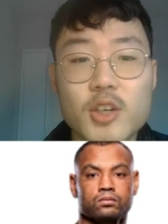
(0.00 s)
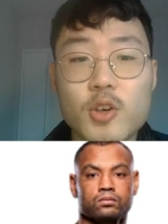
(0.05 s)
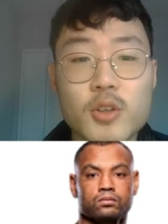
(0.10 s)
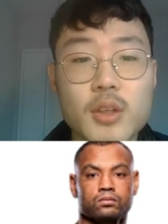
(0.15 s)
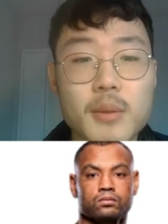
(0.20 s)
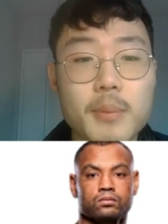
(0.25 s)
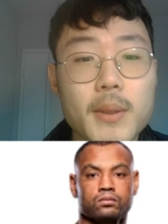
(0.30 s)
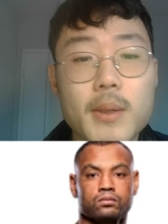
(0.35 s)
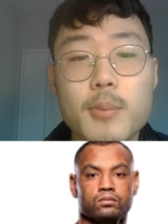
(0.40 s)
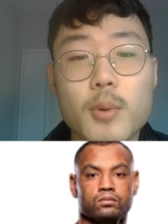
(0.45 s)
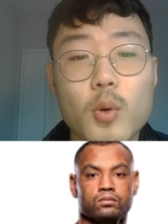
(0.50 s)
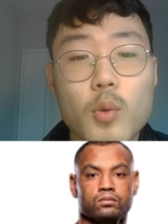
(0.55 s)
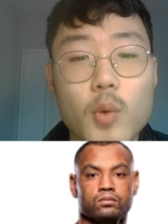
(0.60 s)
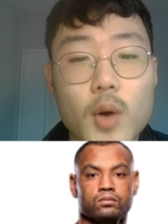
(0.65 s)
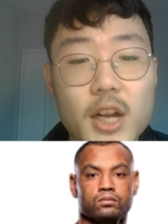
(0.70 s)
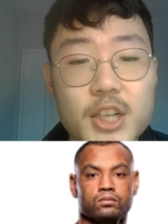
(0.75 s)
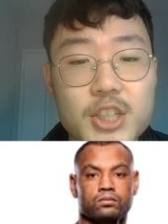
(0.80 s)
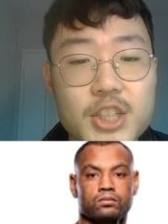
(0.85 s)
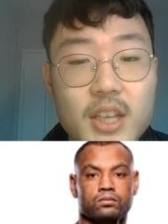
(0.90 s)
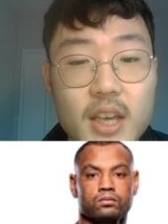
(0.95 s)
The only
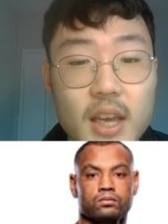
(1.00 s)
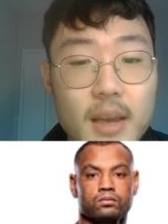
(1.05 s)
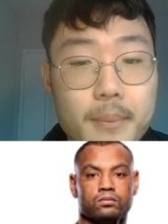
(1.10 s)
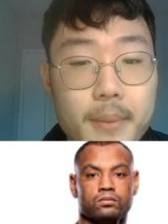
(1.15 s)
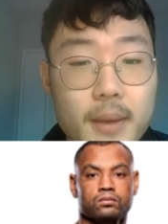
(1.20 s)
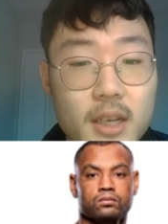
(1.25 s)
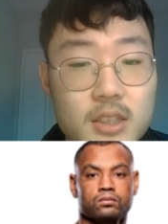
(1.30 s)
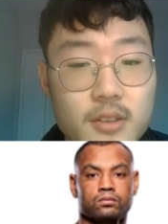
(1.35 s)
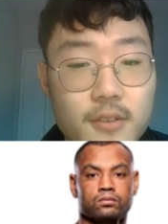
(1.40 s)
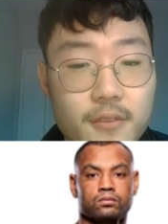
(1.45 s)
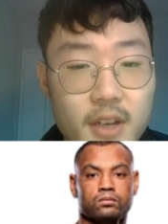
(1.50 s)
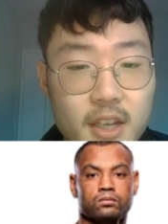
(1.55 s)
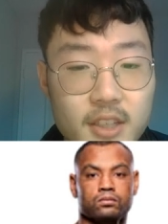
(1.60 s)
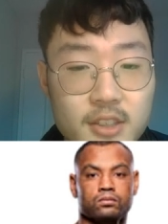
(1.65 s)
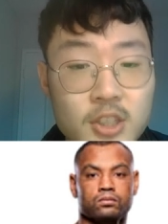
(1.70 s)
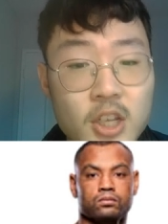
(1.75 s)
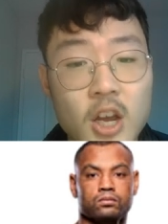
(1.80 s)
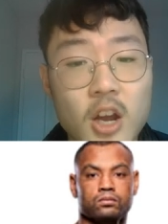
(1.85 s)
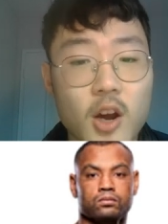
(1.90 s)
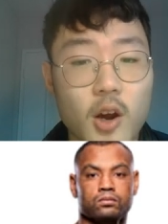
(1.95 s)
people watching Apex
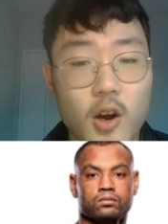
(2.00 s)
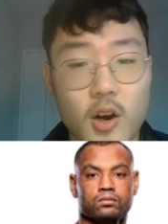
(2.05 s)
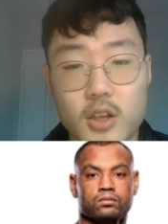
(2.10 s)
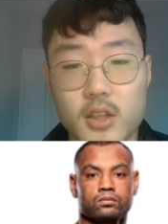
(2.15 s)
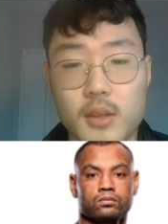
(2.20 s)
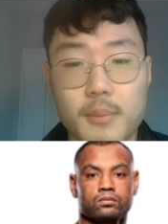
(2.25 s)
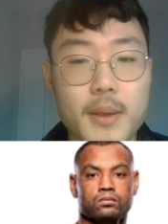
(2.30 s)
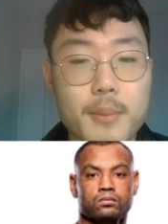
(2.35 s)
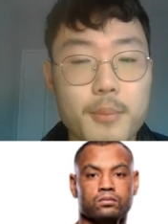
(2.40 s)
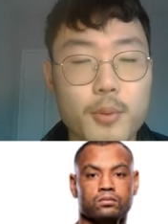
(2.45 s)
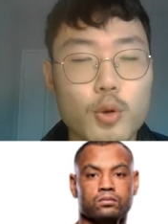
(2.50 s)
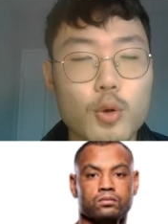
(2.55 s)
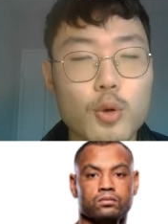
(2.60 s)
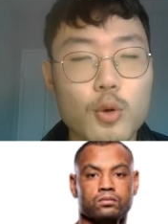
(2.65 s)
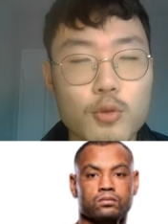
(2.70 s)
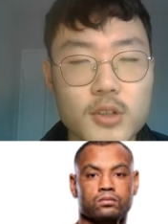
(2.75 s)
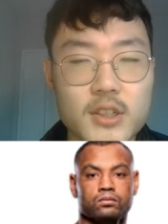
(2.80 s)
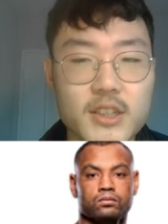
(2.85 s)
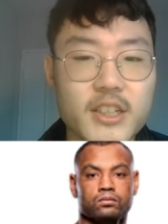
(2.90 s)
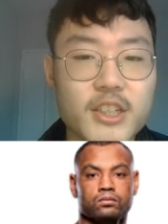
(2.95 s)
events are the people
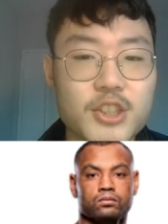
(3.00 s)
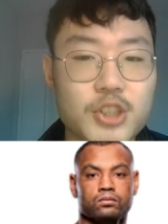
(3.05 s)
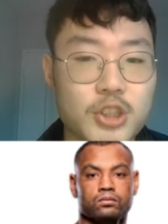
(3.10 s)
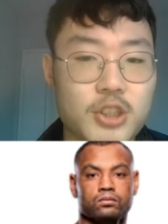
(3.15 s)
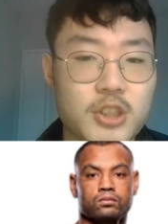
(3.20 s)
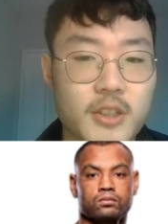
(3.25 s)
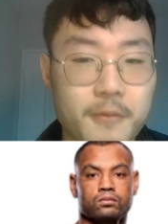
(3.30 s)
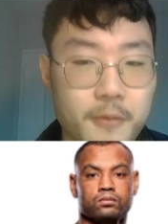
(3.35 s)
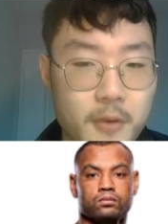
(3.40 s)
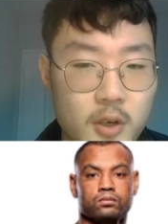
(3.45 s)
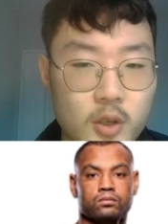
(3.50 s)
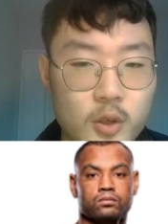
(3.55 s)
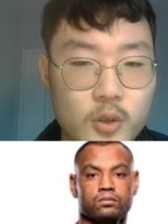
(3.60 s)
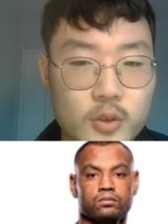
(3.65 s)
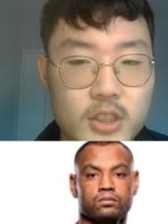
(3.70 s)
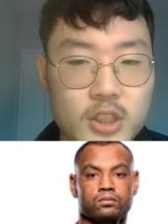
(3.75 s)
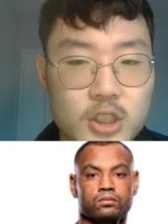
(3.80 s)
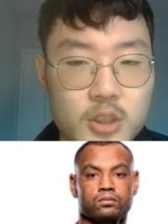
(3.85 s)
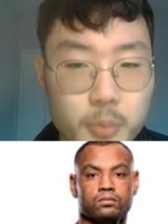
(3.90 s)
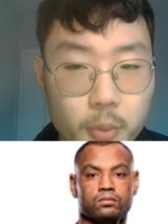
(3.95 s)
who religiously
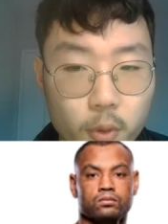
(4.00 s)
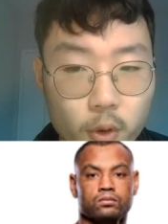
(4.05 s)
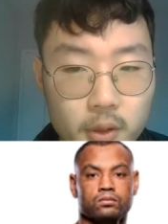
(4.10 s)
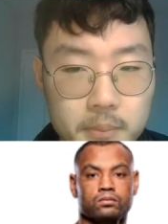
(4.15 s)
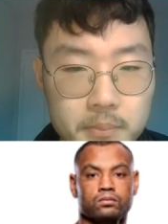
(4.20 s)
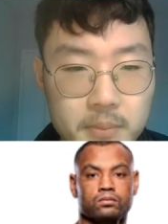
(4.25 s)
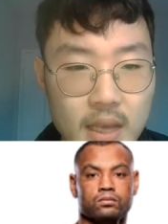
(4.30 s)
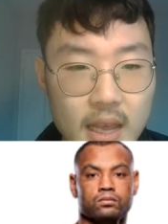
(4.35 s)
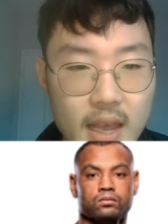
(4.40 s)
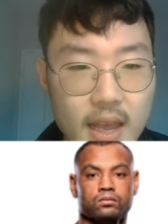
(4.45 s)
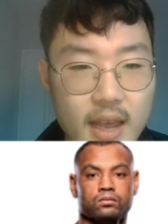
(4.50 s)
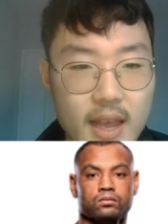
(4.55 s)
follow this sport.